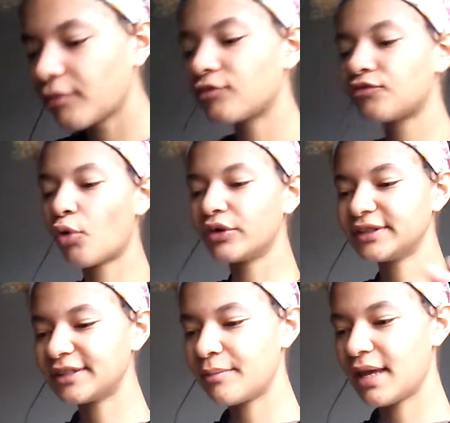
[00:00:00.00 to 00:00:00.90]

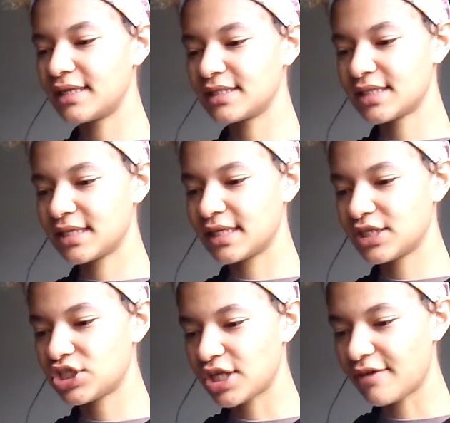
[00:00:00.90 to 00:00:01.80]
forced him into this
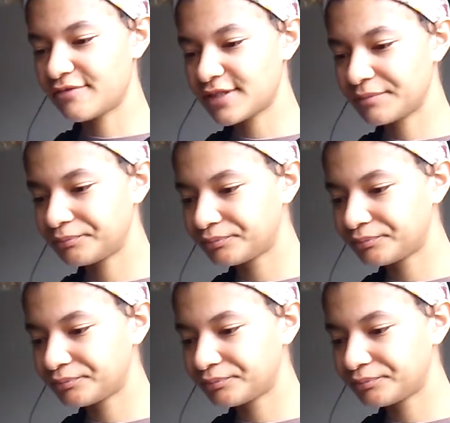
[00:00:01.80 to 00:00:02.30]
shift.